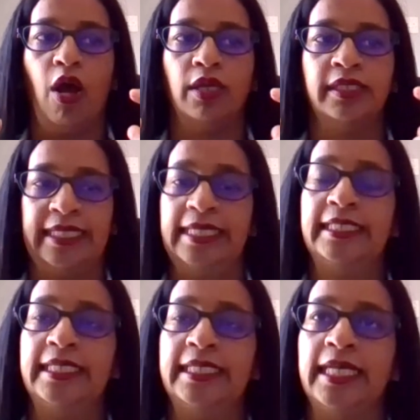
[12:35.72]

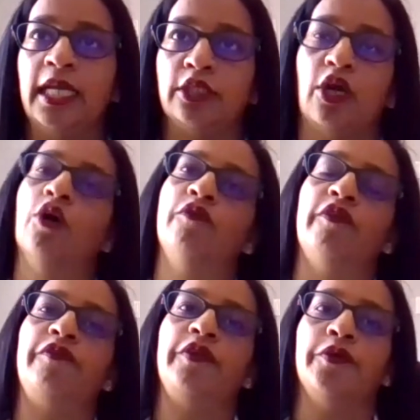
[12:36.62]
detailed
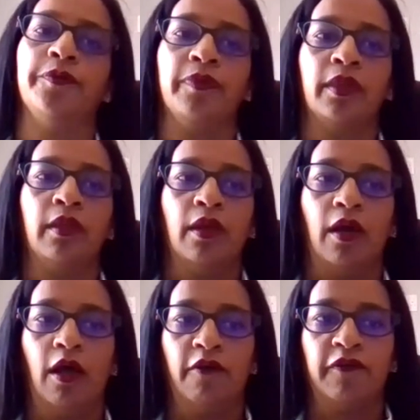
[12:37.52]
overview
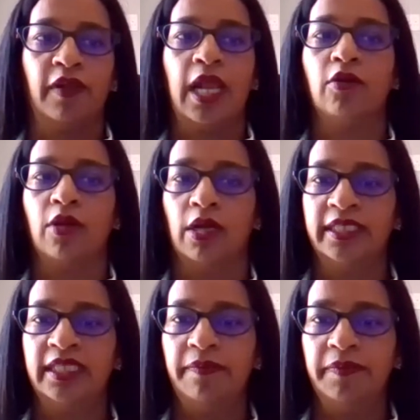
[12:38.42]
of cloud
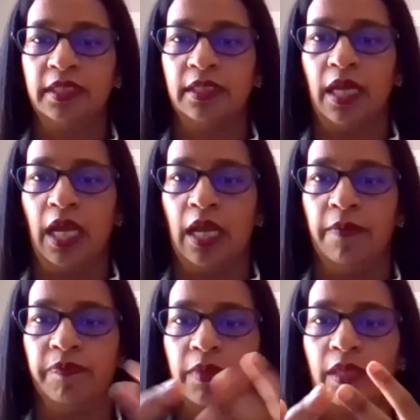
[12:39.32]
concepts,
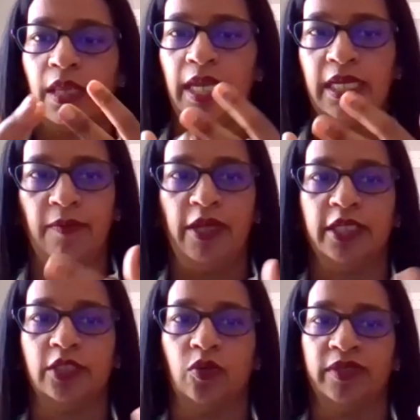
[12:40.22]

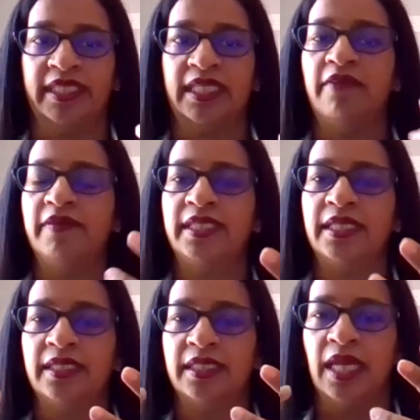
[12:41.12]
AWS core
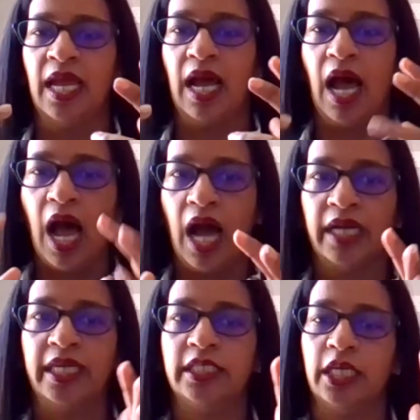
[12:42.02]
services,
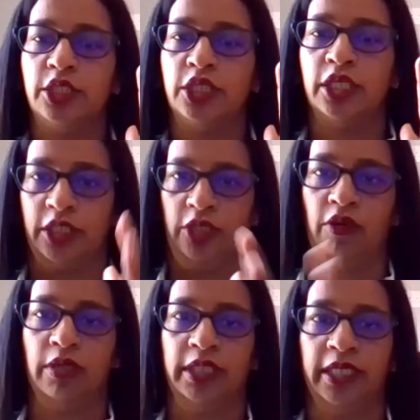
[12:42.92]
architecture,
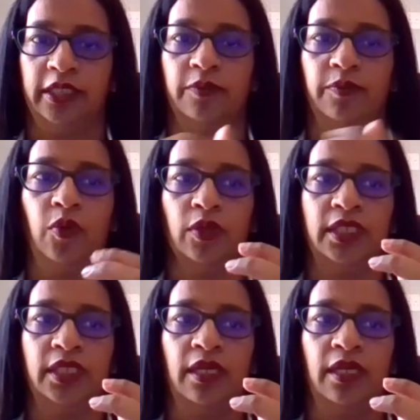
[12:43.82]
security, and support.